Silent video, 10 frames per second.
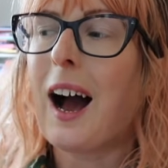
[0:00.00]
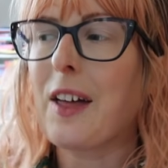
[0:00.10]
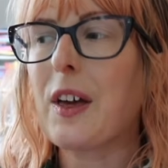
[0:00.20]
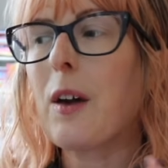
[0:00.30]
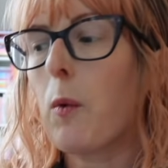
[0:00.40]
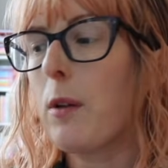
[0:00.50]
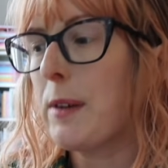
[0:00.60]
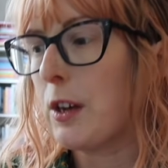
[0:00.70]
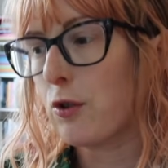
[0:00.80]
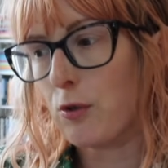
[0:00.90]
I think it will
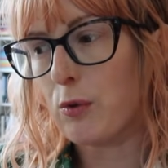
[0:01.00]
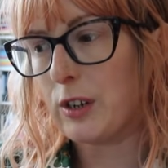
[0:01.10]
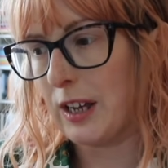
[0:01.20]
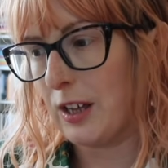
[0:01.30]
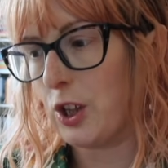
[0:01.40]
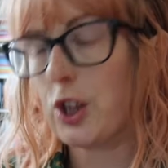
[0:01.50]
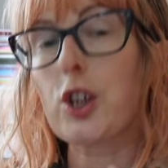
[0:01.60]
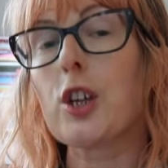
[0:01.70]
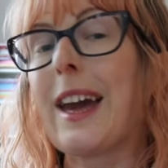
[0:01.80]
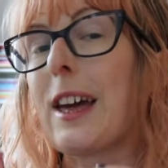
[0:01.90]
be a
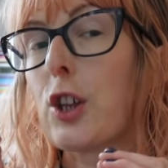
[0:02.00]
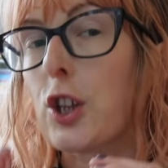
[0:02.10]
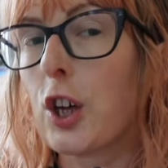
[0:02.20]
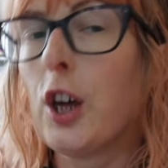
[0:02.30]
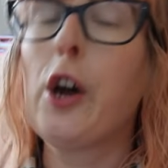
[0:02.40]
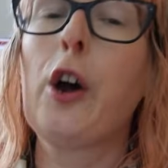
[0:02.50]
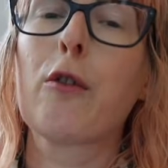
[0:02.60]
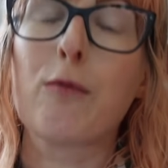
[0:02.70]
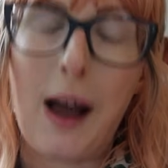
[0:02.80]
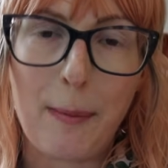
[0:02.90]
shortish-ish
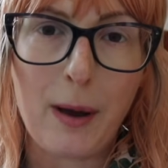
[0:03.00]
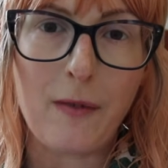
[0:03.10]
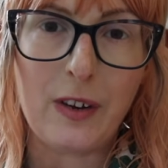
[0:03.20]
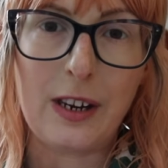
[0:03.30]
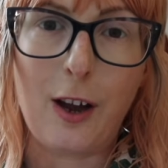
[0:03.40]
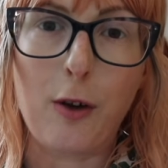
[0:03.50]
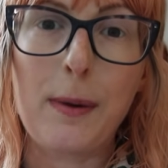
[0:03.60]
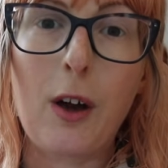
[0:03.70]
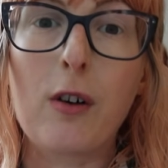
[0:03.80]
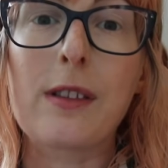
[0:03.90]
wrap-up video,
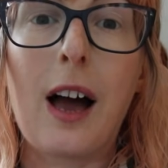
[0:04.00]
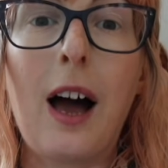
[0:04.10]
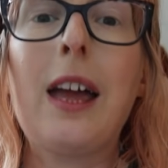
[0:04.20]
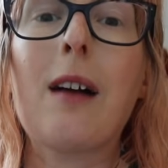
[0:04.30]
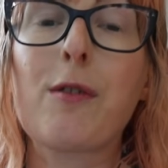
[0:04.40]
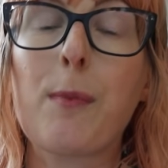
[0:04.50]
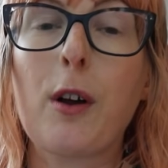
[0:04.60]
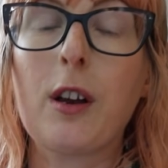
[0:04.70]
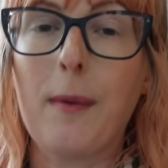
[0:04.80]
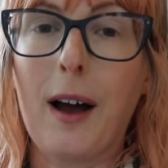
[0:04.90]
because I have
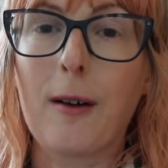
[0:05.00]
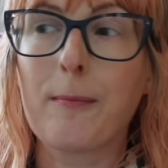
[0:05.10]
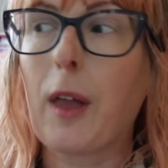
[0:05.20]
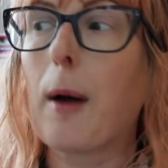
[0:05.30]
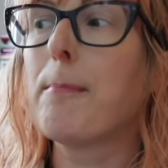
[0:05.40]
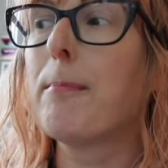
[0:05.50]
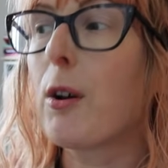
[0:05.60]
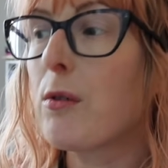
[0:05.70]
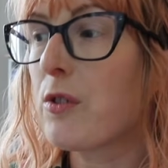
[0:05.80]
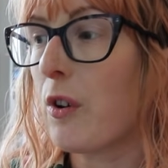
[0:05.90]
spoken about
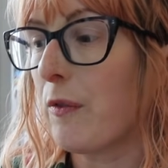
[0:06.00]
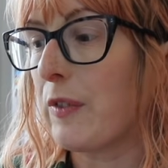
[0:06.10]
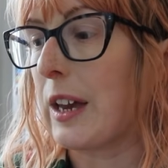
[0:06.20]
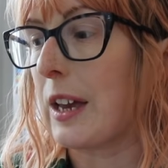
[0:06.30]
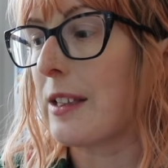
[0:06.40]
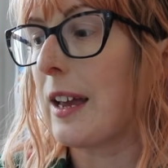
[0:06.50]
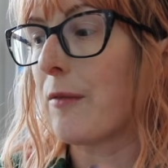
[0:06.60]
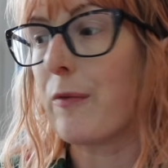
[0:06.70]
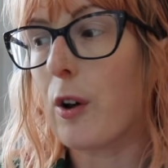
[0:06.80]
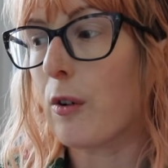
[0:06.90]
most of these
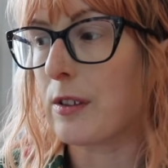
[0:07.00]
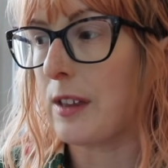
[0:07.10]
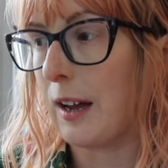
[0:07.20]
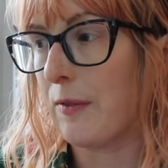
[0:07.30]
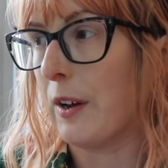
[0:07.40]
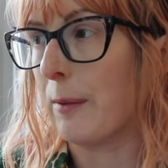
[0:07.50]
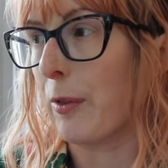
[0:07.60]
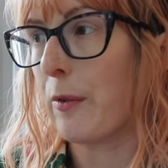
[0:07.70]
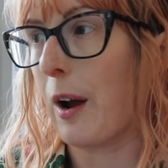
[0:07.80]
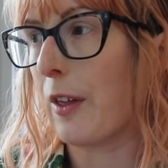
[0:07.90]
in vlogs that I
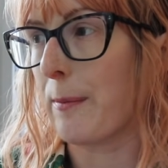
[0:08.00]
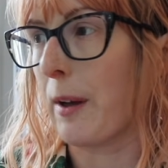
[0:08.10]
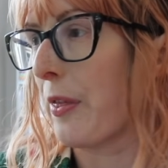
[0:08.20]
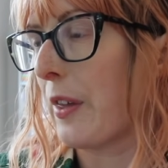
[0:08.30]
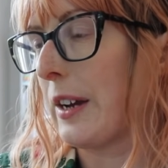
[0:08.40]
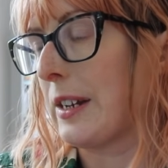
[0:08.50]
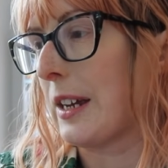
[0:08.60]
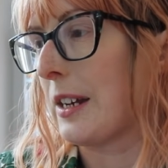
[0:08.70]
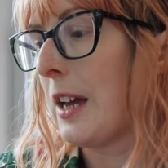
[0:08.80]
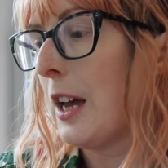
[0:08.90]
filmed throughout the month. I
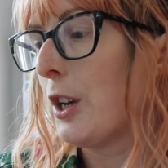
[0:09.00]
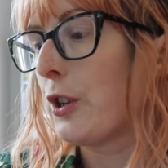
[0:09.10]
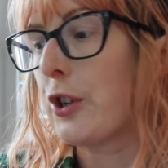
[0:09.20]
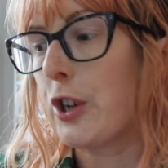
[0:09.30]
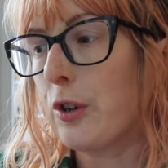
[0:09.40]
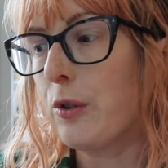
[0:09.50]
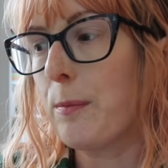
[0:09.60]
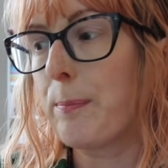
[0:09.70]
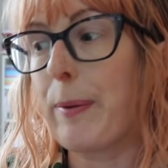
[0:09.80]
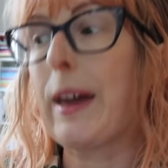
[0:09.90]
did
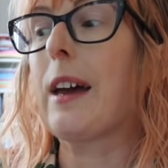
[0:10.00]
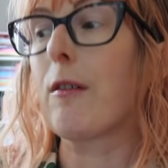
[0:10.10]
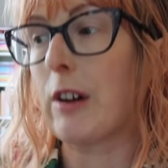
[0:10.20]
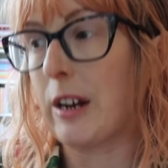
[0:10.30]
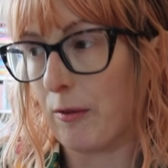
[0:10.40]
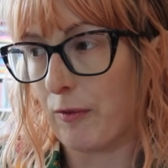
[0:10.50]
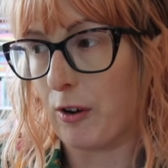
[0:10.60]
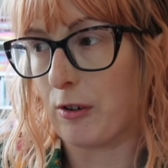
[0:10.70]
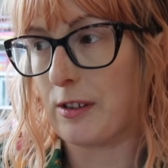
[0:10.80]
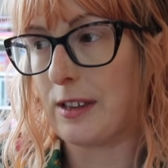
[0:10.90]
2 big reading
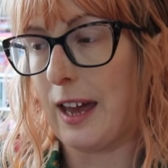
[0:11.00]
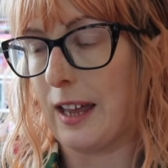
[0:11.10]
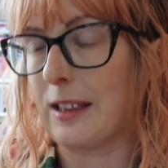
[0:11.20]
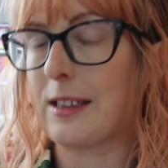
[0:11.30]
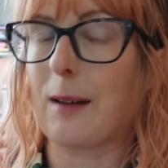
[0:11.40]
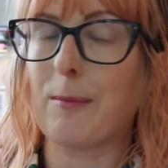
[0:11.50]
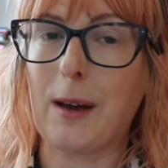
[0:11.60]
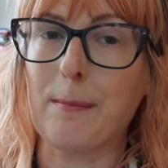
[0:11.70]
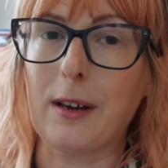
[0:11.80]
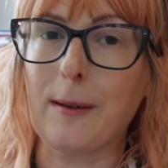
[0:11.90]
vlogs in
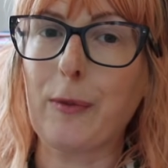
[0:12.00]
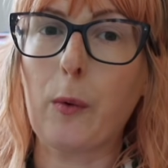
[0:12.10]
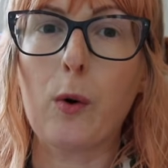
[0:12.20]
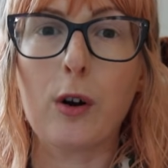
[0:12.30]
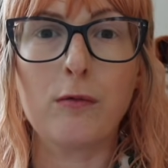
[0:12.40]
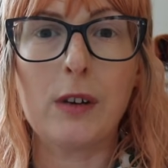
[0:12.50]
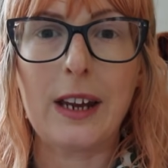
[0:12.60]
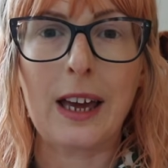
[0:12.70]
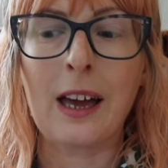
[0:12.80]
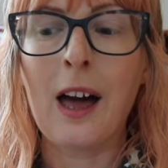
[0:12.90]
September, one
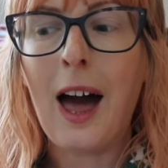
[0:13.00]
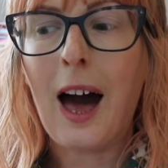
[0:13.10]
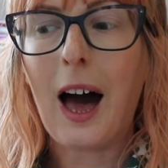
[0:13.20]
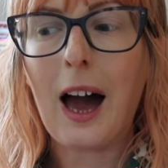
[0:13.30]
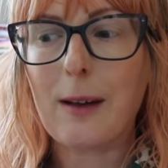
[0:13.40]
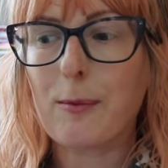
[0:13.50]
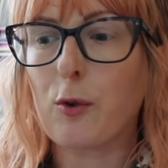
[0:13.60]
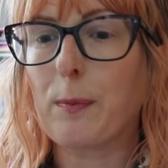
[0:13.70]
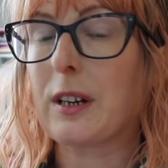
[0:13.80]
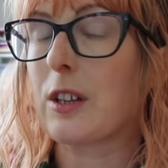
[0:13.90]
reading hyped
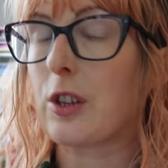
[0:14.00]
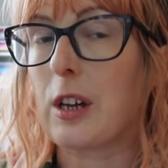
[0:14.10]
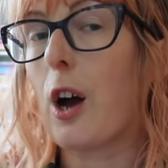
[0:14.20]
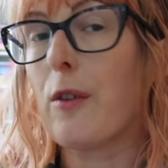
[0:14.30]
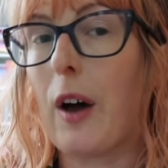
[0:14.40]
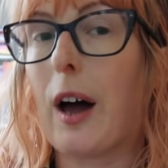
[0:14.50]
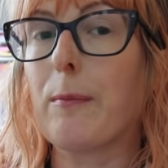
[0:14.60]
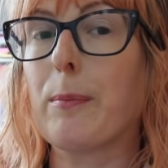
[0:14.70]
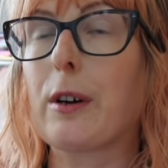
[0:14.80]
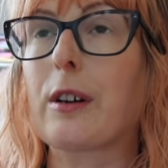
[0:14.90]
or potentially
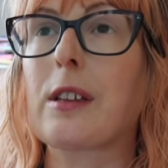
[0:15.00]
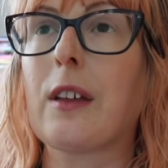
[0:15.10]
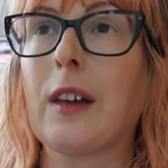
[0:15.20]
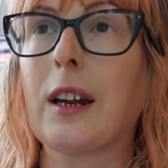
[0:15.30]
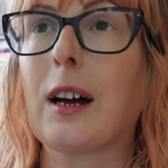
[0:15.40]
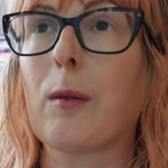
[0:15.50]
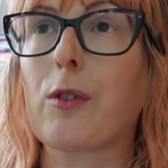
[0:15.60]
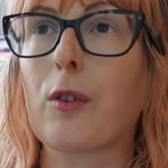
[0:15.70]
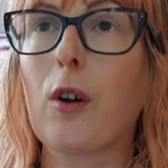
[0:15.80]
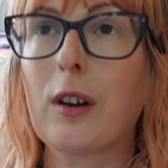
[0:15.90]
overhyped books, and then I
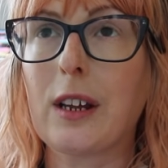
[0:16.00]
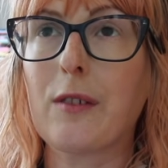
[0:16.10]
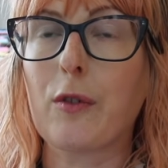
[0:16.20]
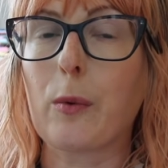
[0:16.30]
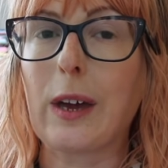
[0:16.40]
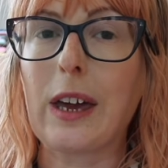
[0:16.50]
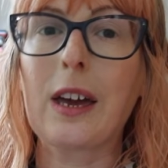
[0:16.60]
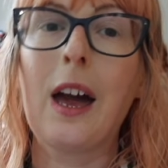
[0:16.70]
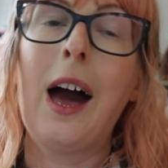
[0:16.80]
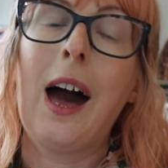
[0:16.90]
was on holiday for a
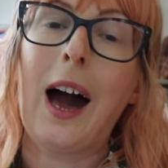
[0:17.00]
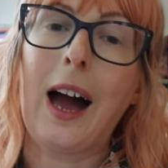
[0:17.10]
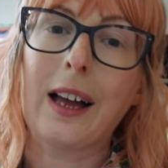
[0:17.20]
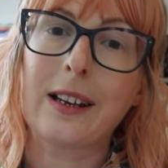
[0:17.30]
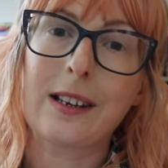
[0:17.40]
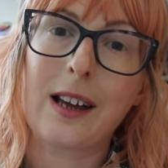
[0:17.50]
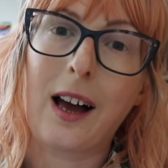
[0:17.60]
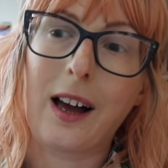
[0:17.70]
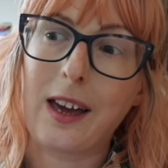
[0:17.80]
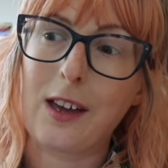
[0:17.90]
week and
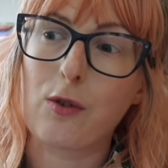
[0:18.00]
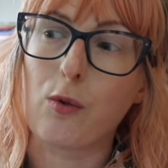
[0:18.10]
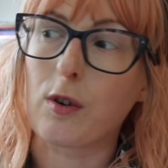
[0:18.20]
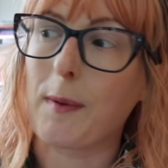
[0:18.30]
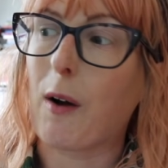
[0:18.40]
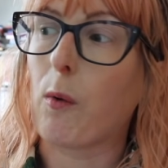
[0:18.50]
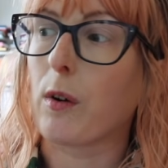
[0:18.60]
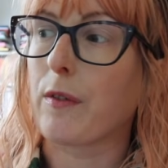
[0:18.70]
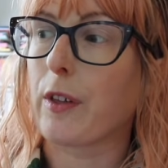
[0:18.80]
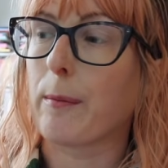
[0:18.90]
I talked about
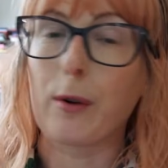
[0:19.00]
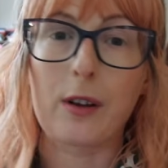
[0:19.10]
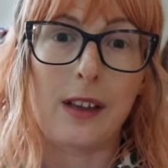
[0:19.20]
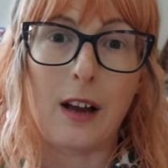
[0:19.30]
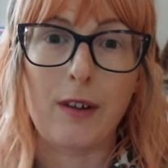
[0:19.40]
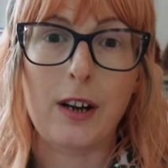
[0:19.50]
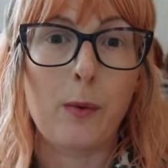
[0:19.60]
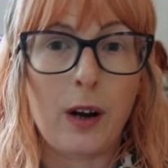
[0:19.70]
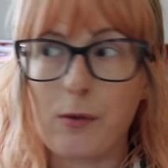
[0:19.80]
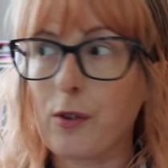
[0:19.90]
all of the books that I read
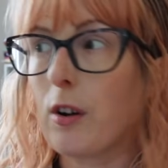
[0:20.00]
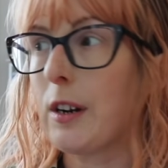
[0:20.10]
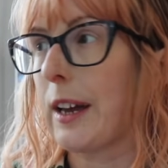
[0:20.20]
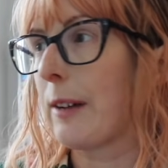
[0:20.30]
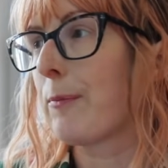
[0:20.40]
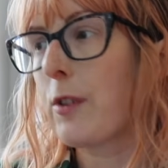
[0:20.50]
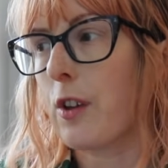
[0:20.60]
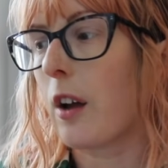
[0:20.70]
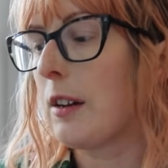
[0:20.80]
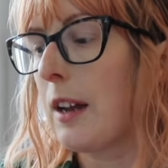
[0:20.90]
when I was on holiday.
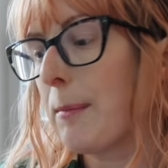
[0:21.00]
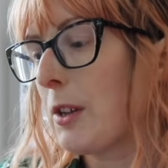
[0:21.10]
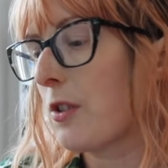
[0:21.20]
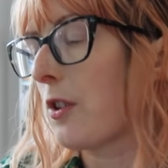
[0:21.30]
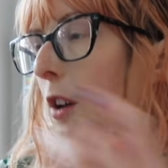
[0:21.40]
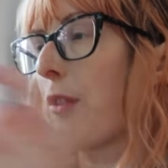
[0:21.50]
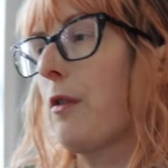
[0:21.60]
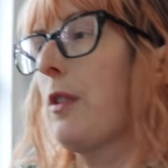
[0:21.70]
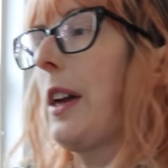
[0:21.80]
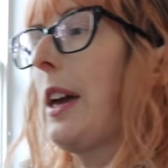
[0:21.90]
So let me just go
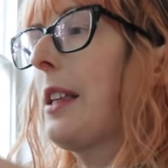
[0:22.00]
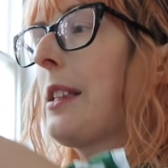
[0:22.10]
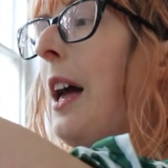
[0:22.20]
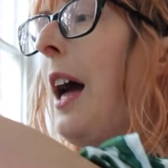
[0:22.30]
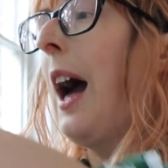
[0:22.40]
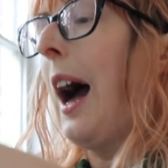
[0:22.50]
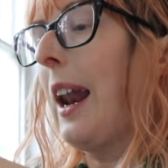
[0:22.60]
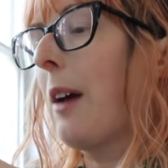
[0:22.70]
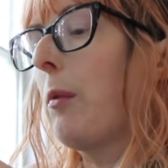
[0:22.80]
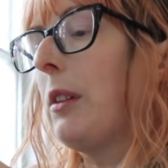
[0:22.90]
through these,
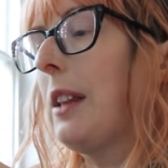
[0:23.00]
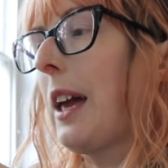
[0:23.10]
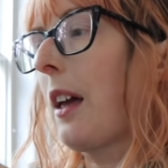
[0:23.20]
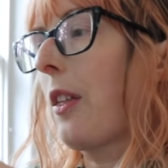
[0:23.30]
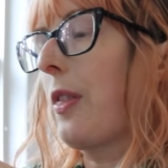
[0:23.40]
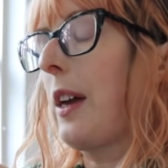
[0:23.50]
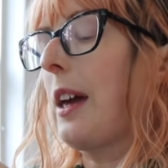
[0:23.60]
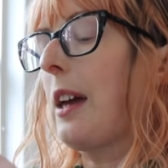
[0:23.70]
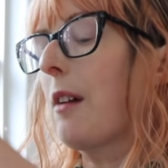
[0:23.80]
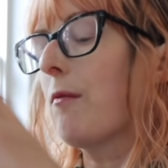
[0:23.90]
and I will link
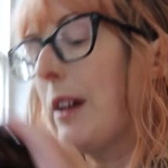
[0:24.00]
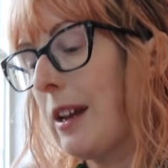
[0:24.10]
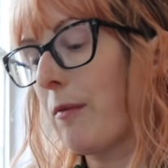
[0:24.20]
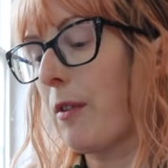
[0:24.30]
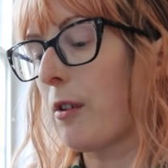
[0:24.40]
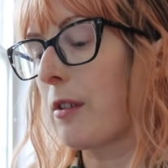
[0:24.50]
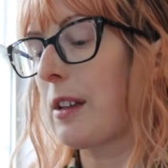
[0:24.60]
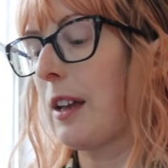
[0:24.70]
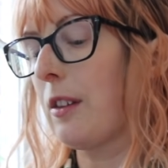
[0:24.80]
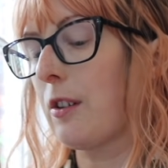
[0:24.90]
the reading vlogs
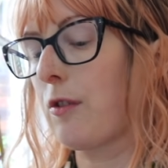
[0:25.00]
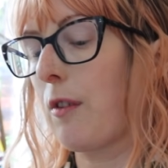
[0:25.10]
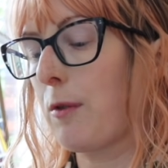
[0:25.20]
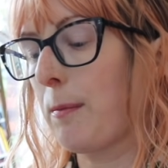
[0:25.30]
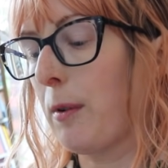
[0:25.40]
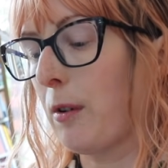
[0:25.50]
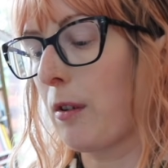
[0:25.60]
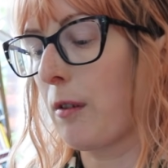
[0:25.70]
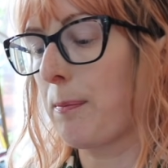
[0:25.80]
in the description box